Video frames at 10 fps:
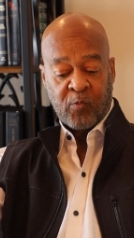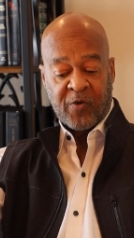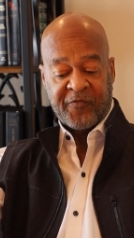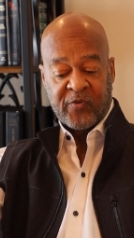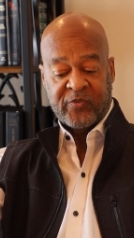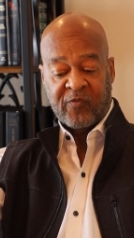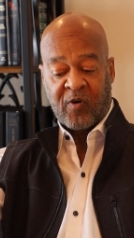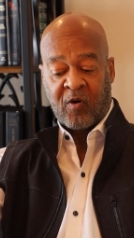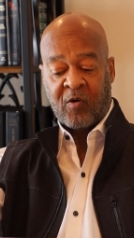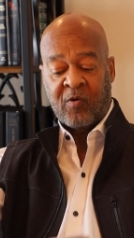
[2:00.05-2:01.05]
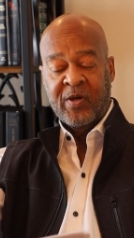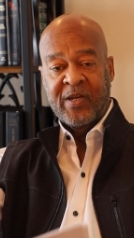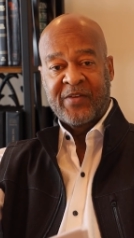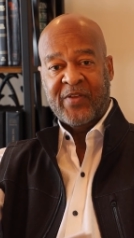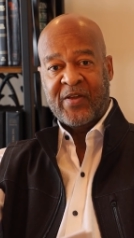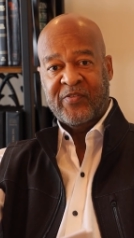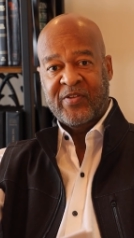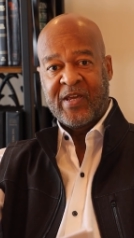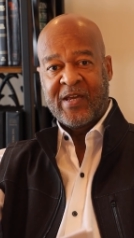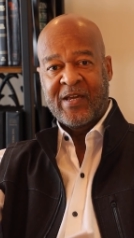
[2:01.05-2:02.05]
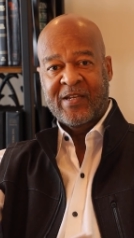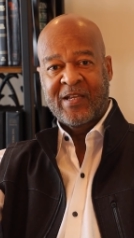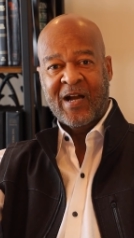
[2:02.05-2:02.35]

well, first of all, as I said,